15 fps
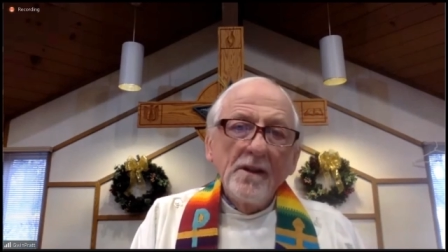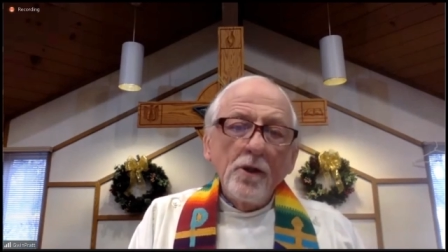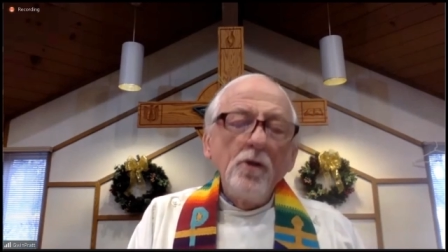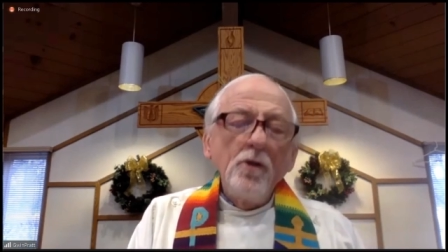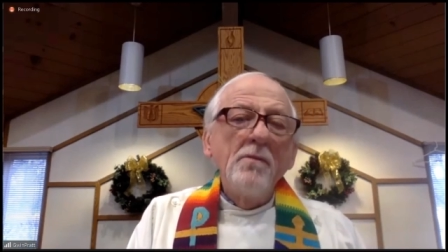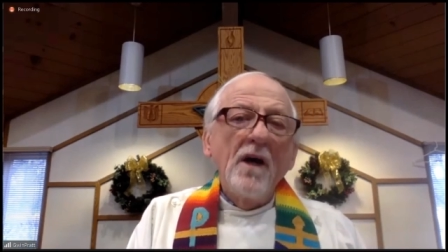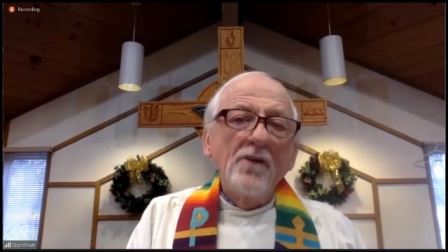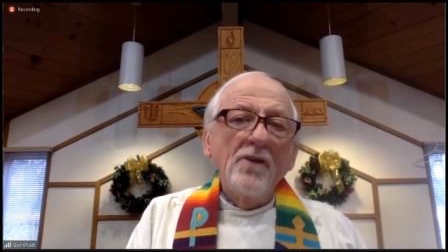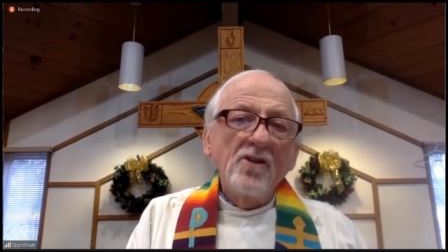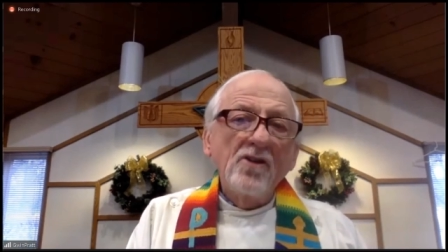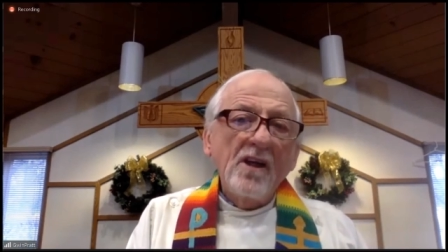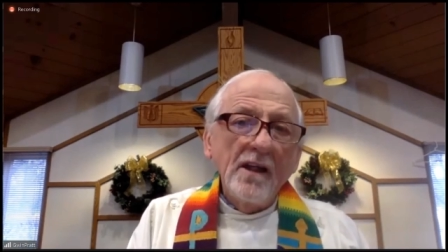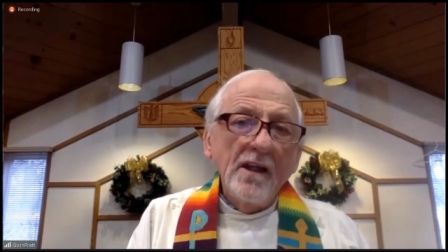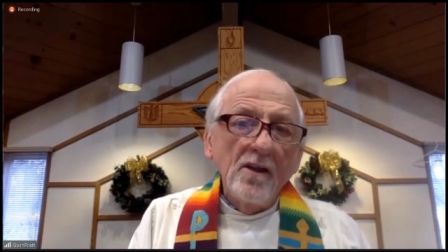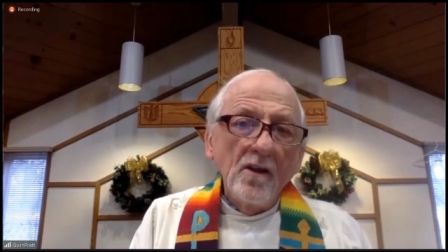You must
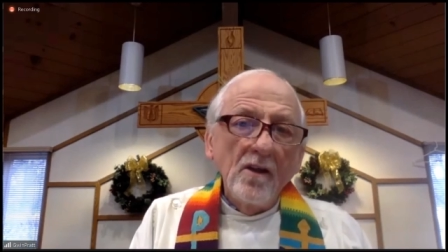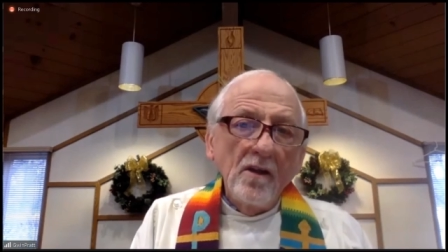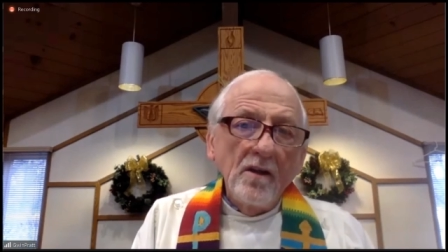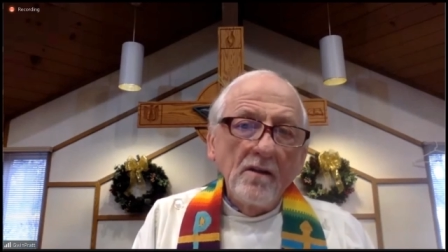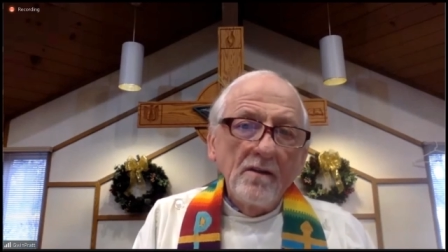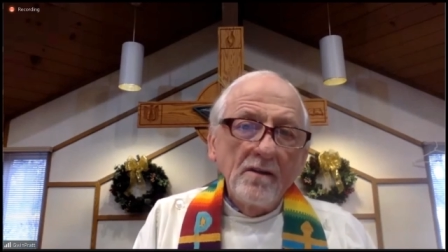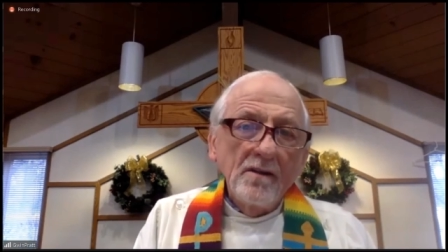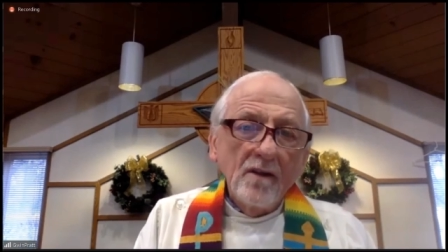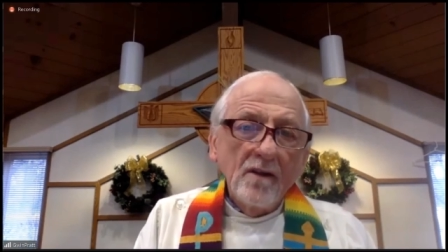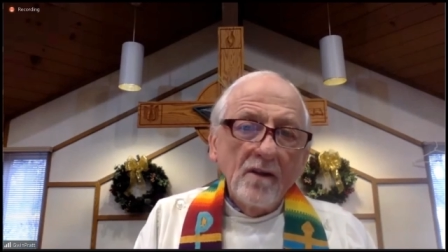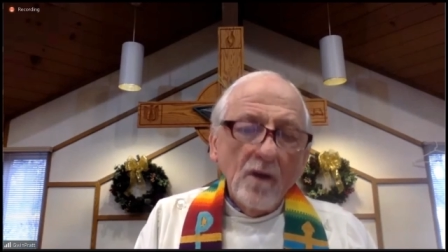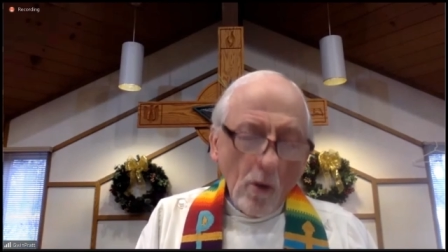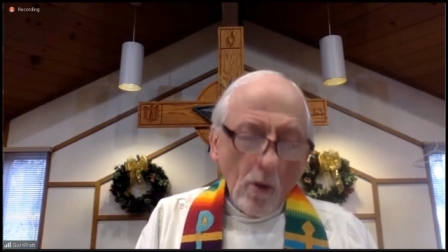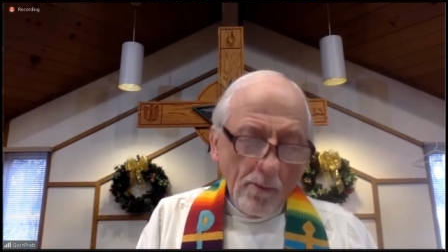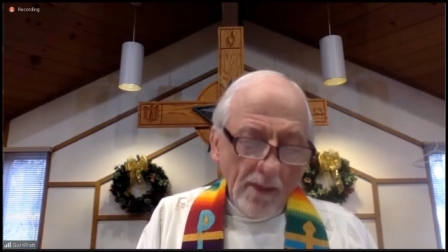kill
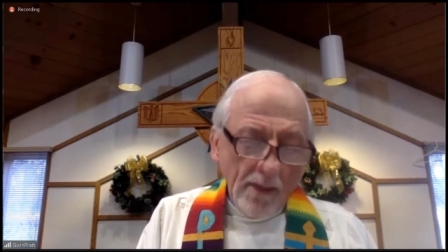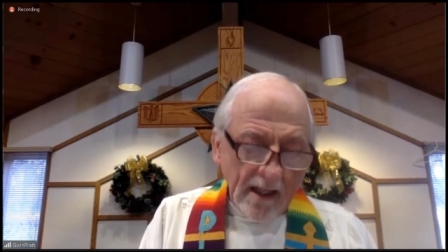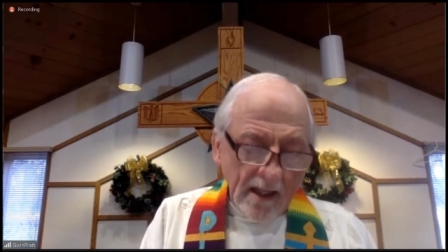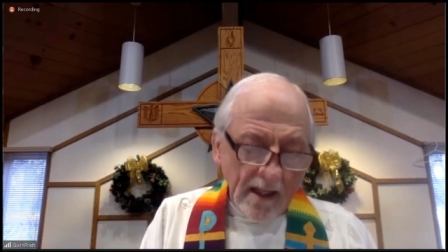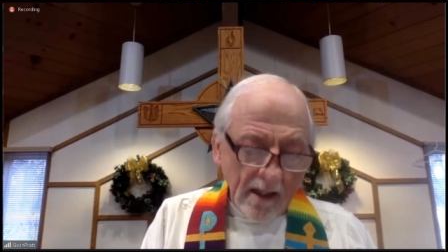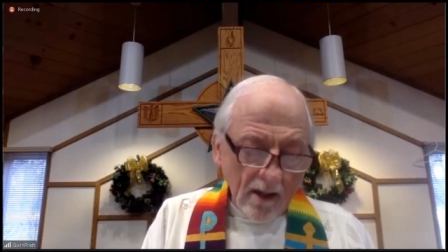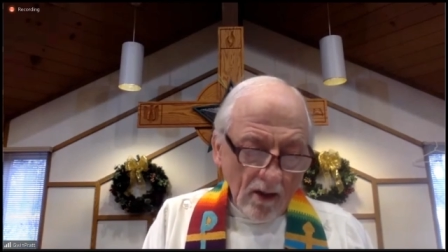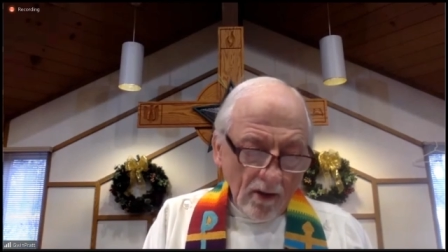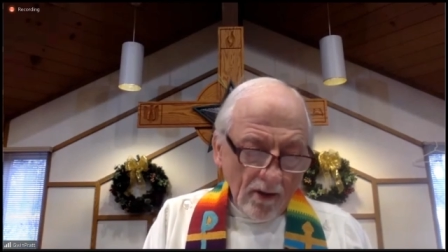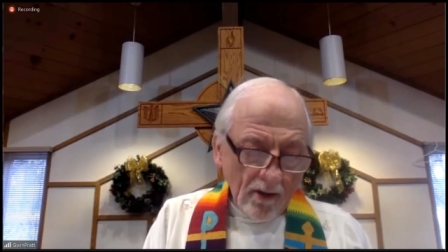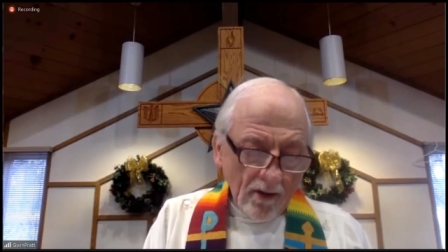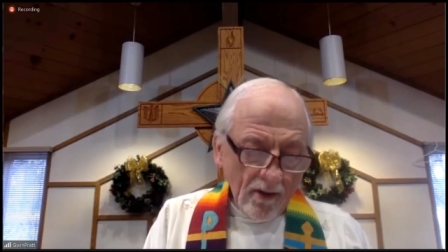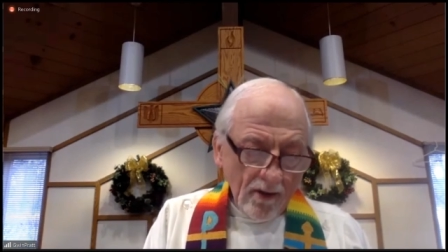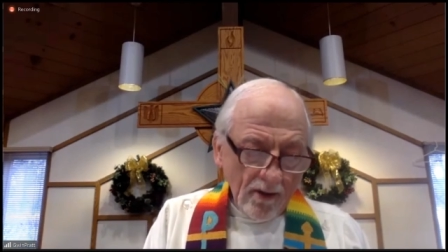or be killed.